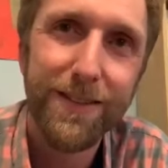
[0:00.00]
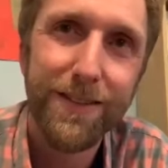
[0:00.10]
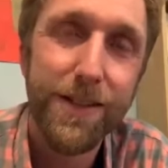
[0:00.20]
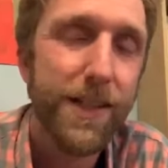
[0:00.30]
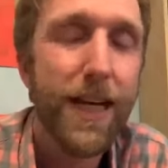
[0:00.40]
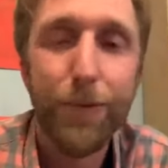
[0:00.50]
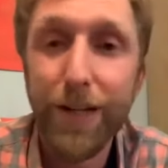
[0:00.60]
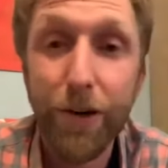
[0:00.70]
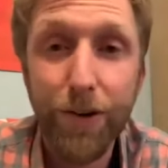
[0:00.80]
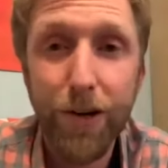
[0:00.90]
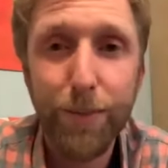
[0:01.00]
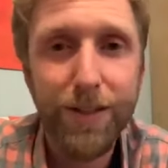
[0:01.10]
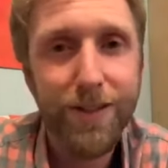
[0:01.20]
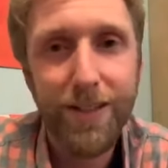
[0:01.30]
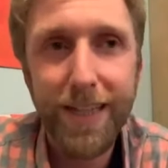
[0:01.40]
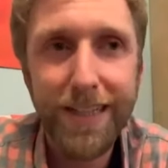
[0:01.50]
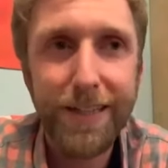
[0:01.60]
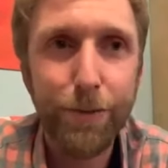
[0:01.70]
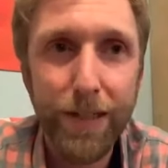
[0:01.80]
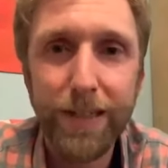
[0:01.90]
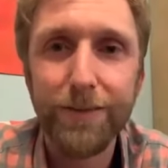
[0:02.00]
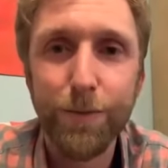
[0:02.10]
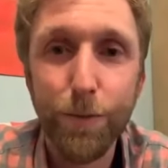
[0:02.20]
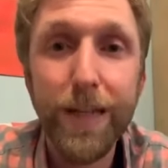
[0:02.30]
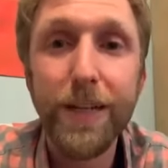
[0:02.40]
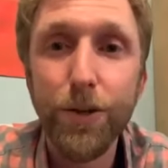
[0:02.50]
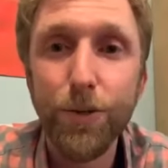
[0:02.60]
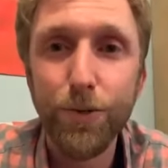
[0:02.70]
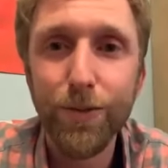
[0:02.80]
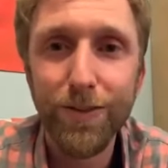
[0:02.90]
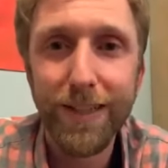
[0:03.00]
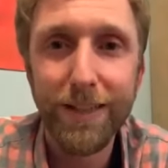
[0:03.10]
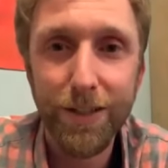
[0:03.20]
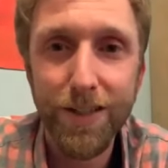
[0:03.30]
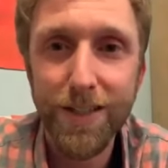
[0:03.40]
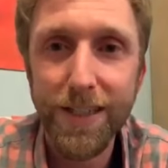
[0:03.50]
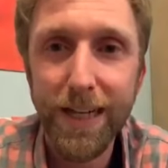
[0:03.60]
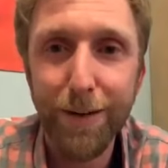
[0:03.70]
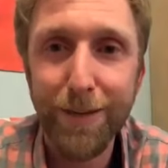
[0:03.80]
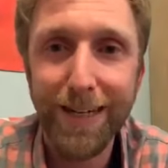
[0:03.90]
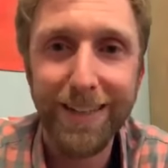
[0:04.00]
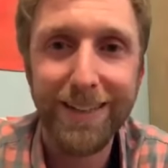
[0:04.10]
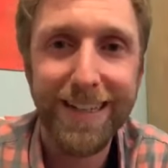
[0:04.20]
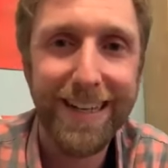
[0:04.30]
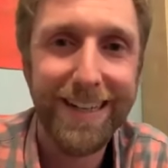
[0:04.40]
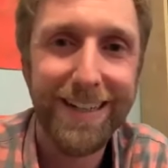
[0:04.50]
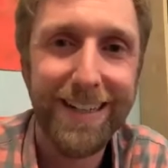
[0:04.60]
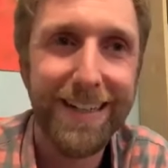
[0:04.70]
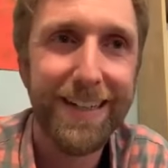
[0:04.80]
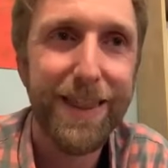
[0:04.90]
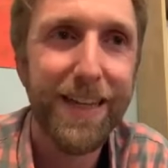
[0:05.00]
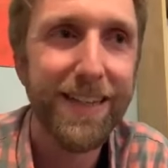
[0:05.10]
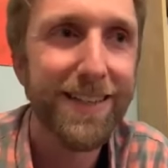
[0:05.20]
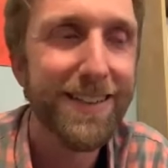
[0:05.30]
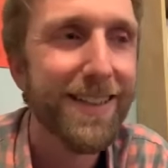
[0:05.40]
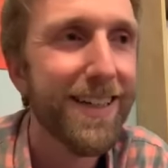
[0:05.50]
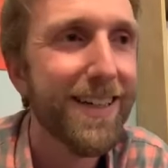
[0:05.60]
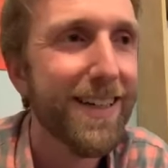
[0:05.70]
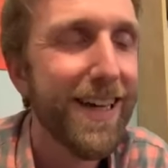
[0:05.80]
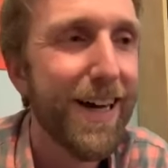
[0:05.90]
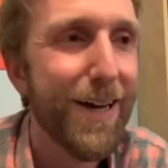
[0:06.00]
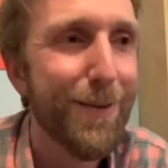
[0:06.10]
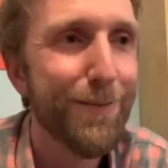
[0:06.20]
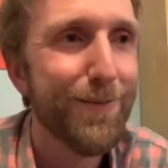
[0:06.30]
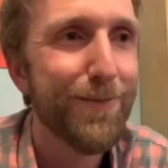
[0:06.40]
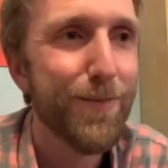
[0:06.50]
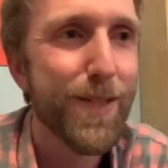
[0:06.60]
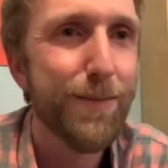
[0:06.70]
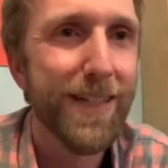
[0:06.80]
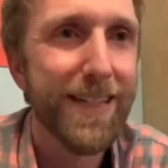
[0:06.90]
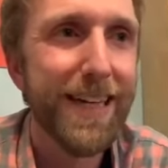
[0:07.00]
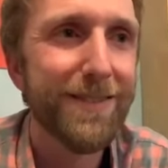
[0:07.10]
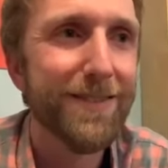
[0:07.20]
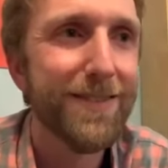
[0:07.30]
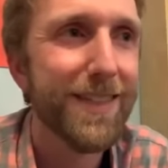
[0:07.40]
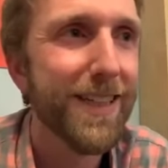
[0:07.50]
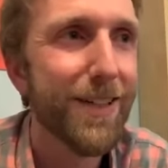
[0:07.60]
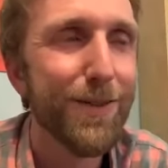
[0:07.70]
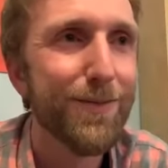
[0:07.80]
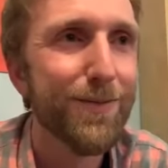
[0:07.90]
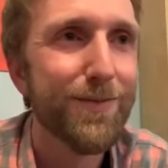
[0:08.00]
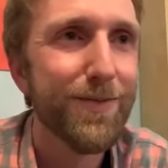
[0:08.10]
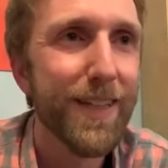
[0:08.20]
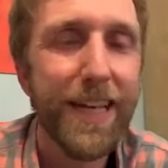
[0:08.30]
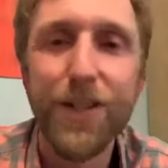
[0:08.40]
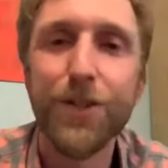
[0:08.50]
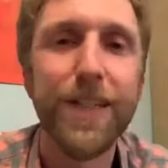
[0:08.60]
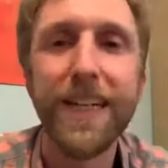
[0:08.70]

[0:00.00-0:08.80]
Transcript: there's a lot we don't know, but there's a lot that we knew and could see coming. And I think something that, history